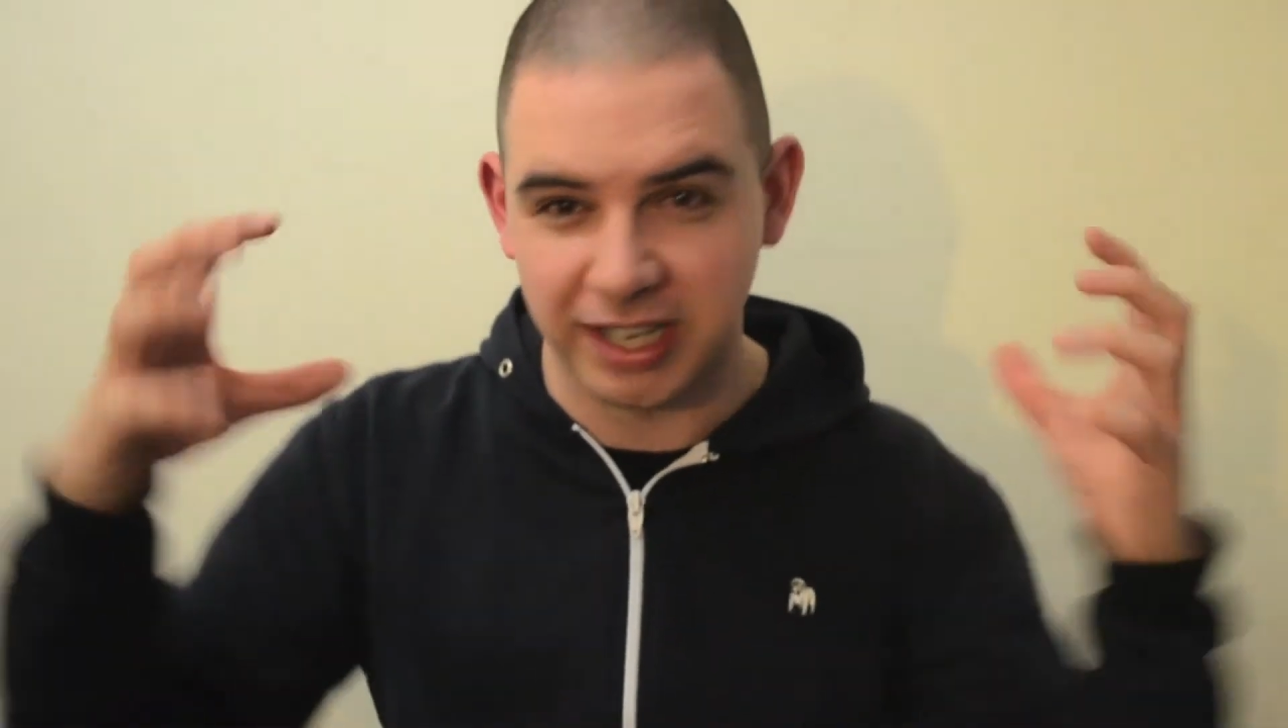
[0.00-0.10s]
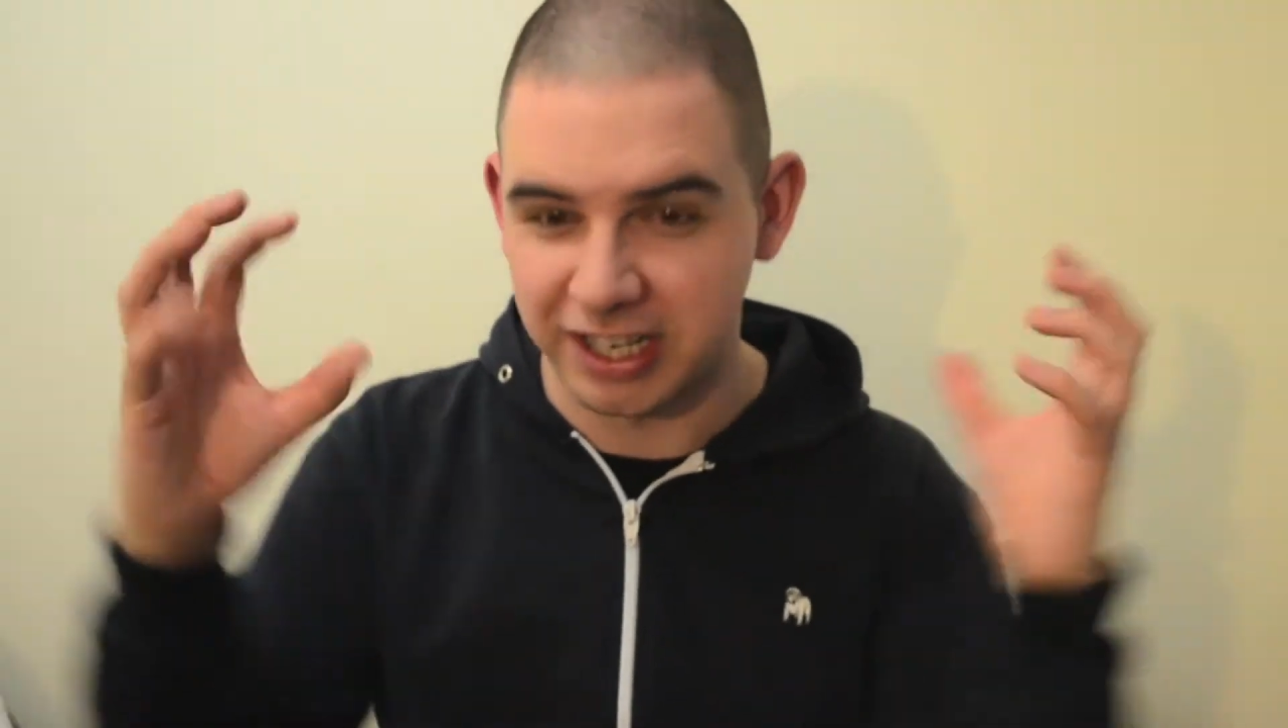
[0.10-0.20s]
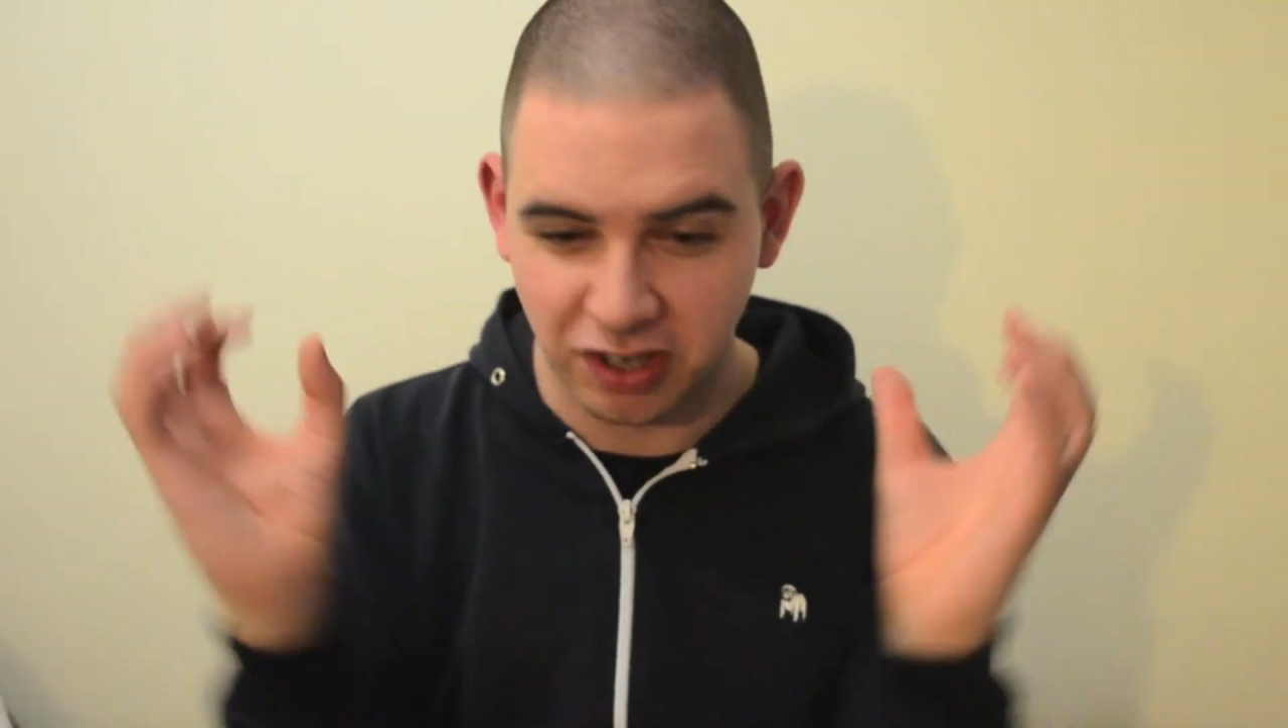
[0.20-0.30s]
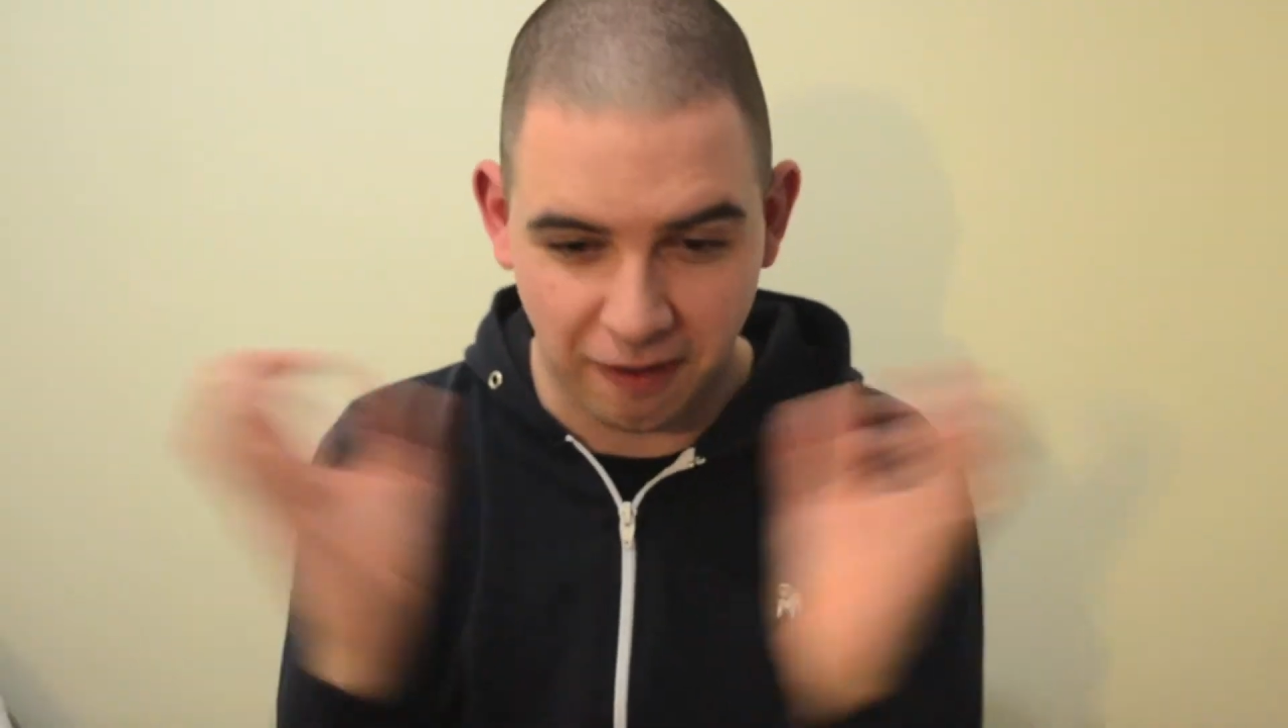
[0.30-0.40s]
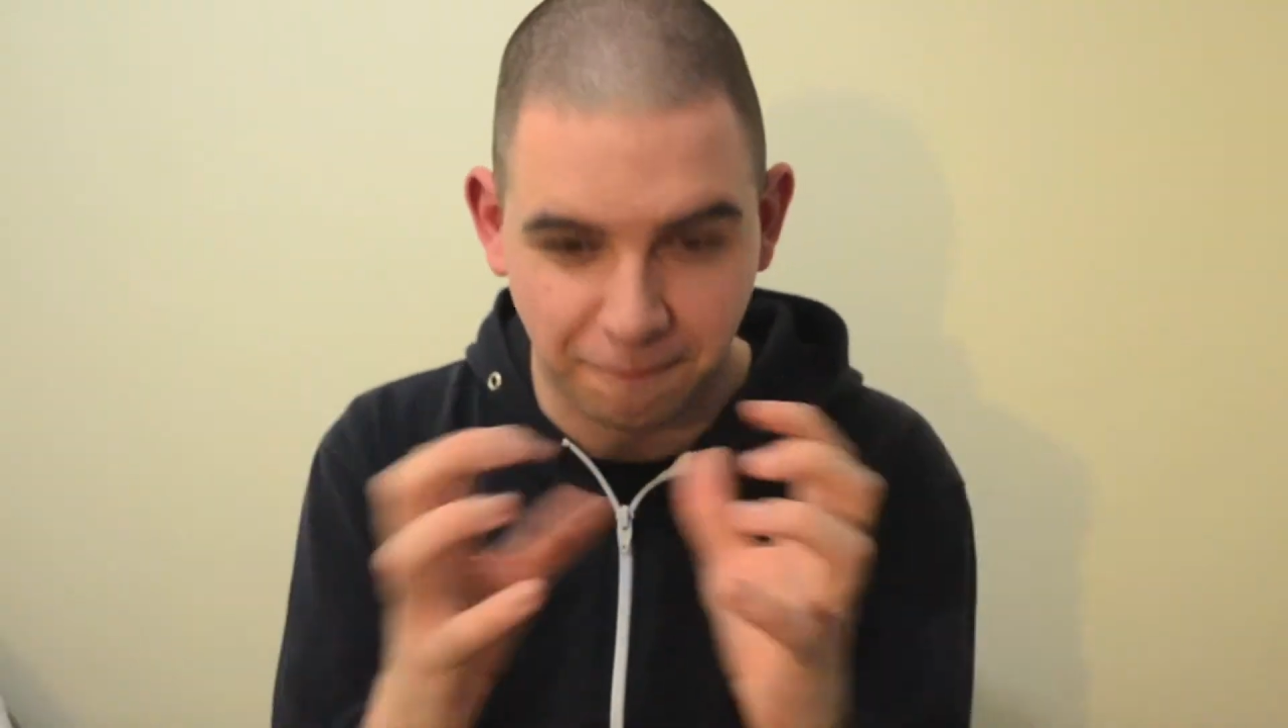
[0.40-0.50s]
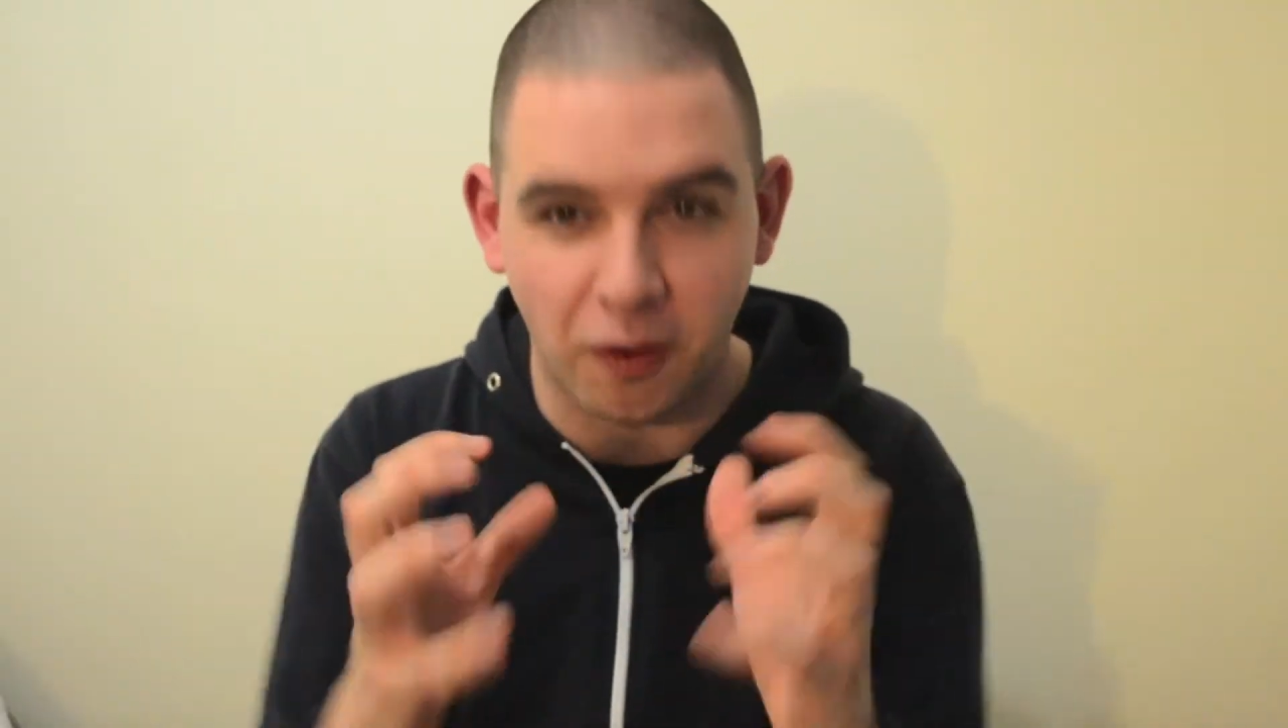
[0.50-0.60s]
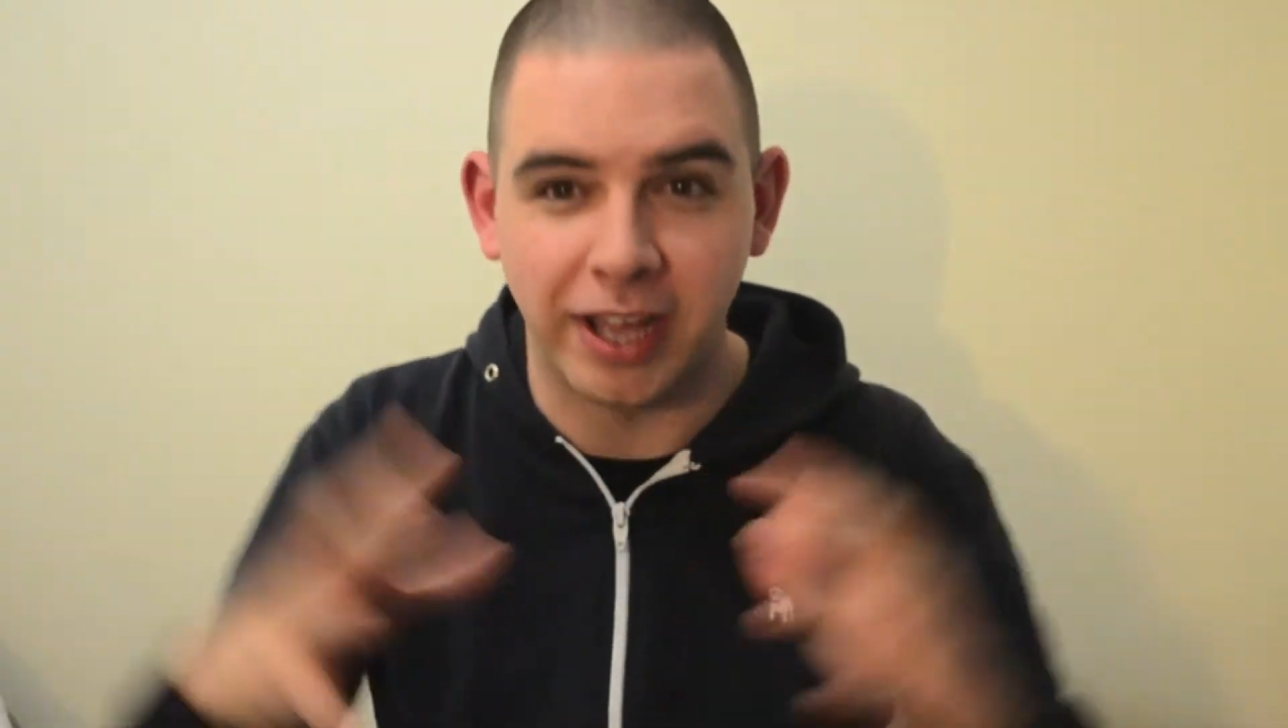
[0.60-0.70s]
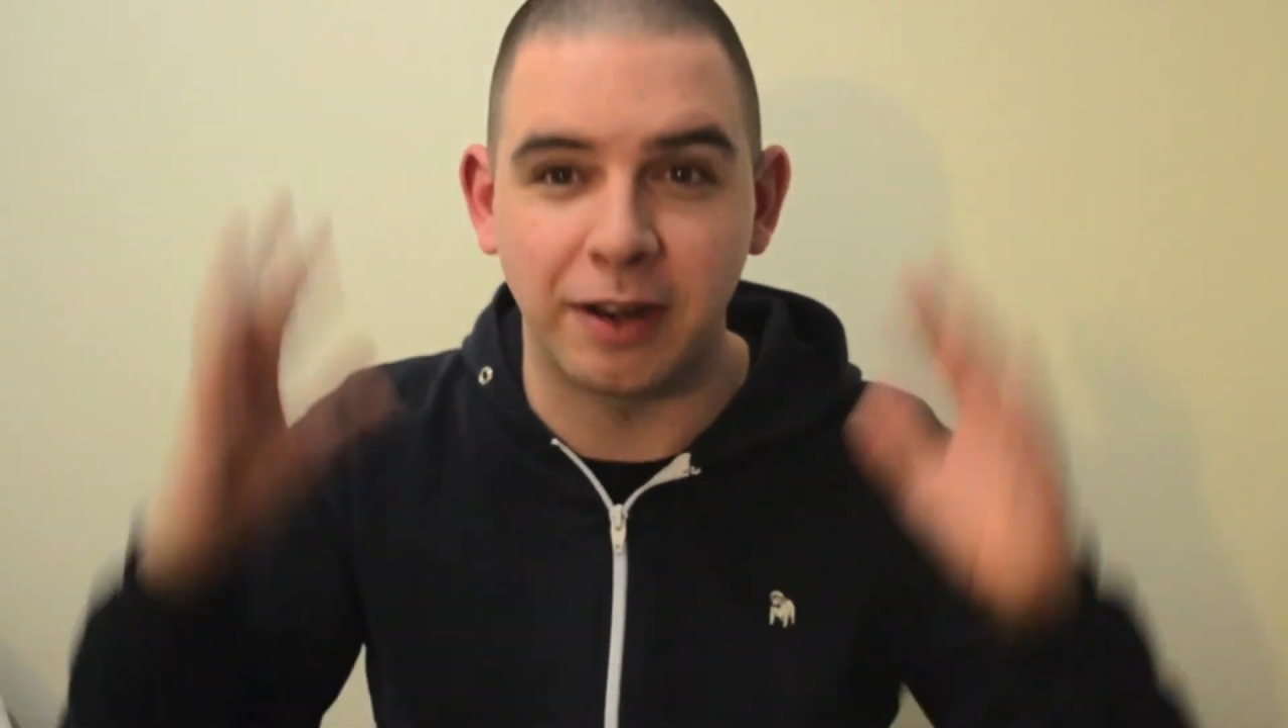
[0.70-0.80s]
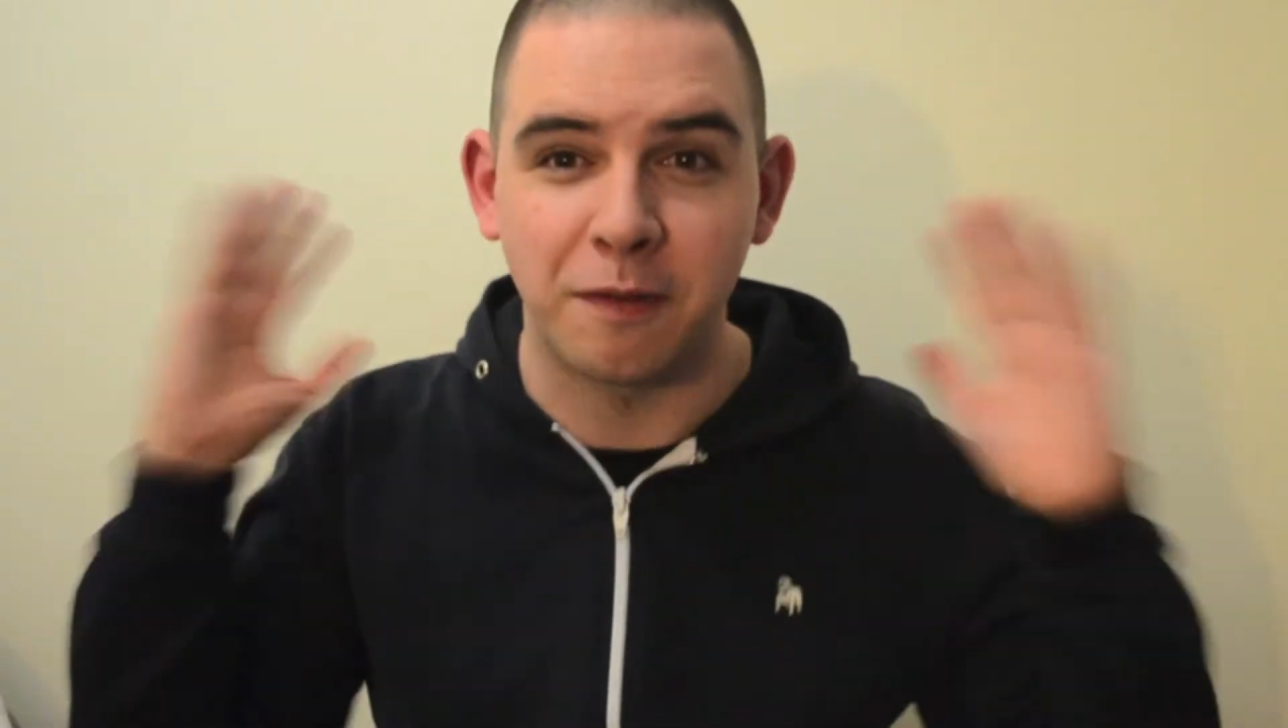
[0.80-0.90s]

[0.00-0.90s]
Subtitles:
and they start fighting